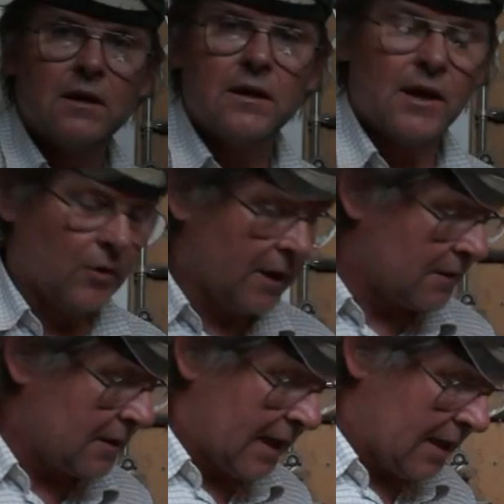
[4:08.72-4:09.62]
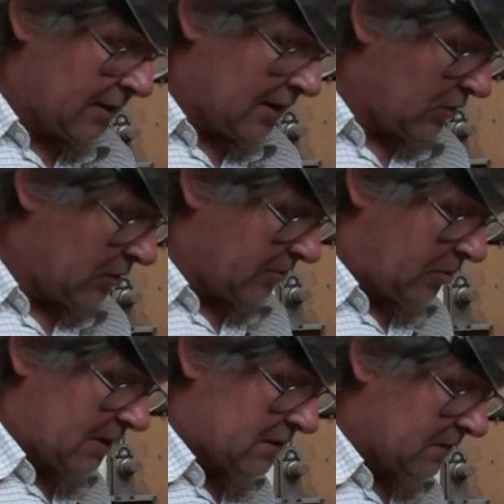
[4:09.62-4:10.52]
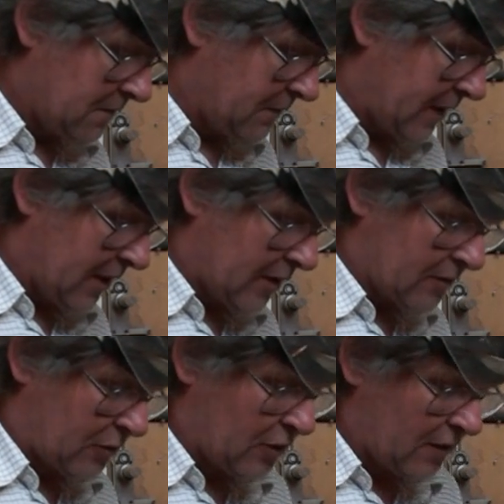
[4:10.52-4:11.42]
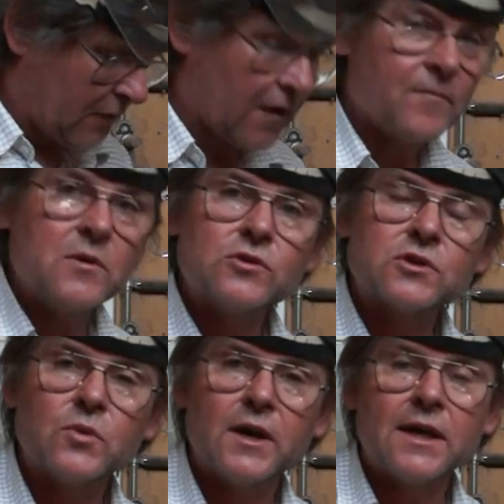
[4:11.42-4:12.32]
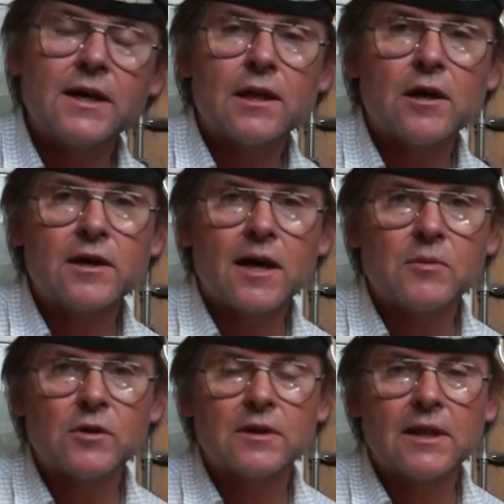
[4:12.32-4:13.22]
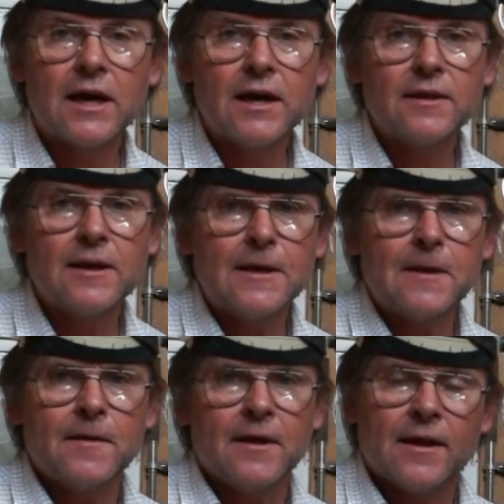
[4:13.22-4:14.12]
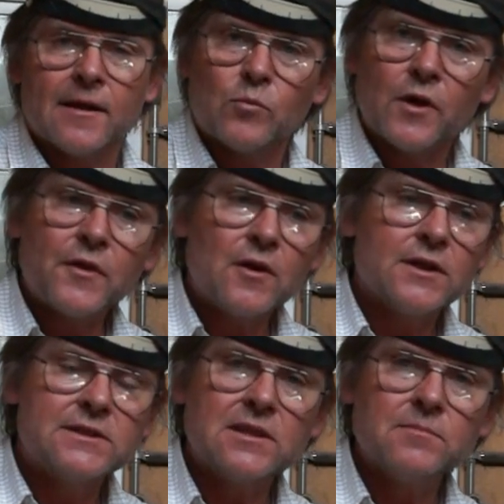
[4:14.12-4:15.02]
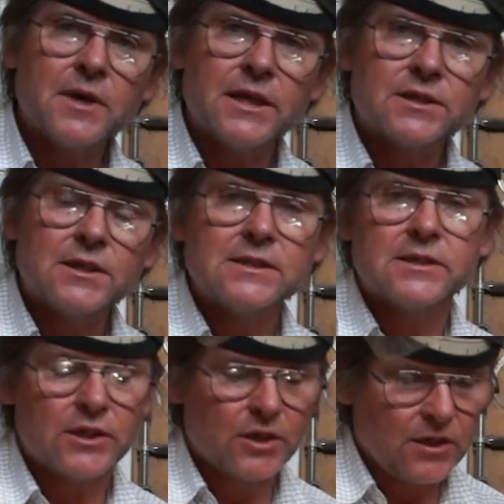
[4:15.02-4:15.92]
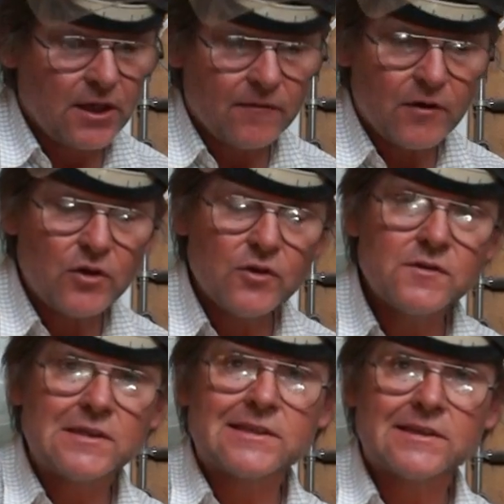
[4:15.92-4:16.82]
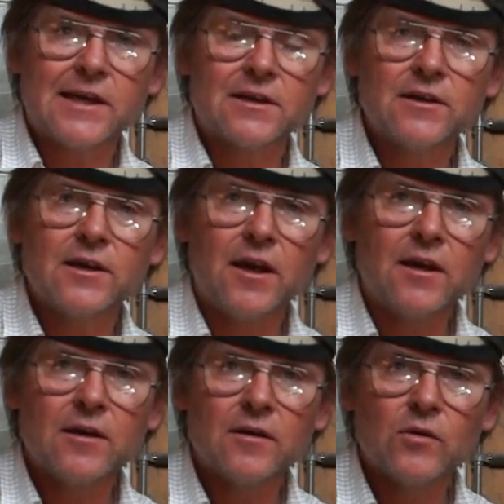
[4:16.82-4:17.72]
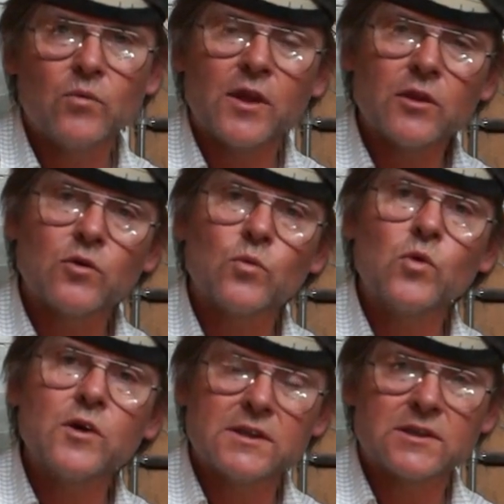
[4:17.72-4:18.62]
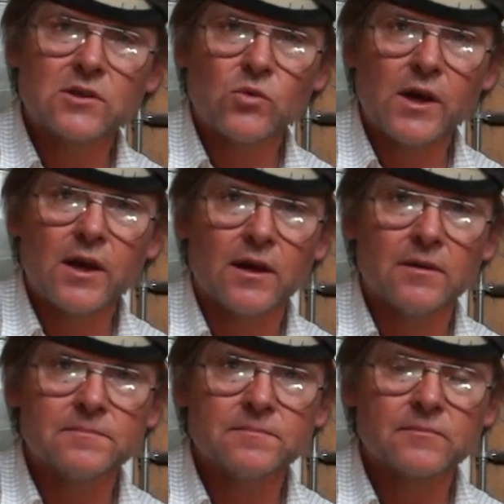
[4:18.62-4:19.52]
Now we're at the lathe here with a piece of 35mm square yellow gum on the lathe. One thing I didn't mention is that you never use this technique when the wood is square.